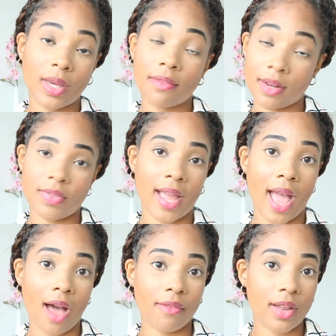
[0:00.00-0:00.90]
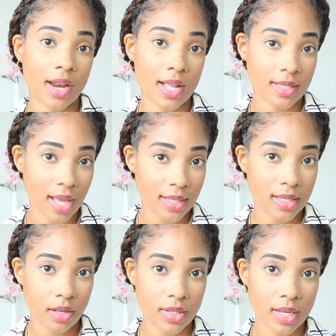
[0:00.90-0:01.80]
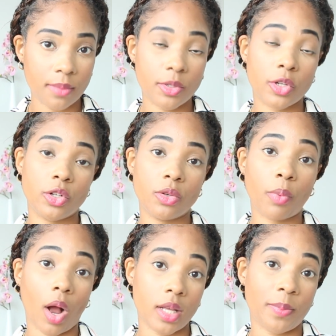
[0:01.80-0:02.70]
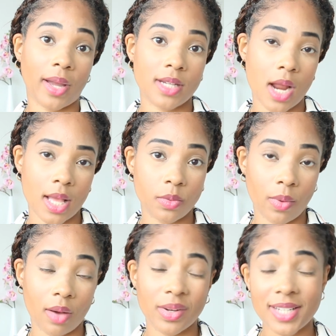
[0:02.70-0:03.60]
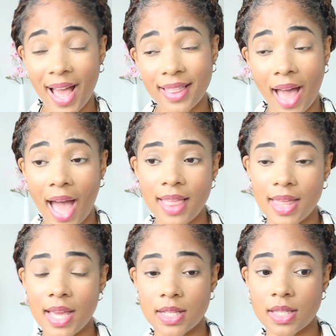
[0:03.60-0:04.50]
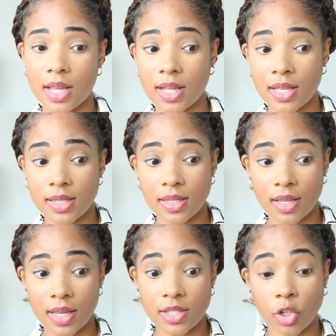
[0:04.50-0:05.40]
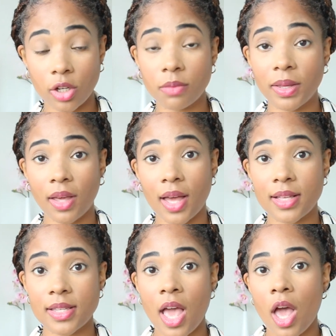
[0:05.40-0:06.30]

even if they have an inside sales team, to do prospecting as well, which I think is good, because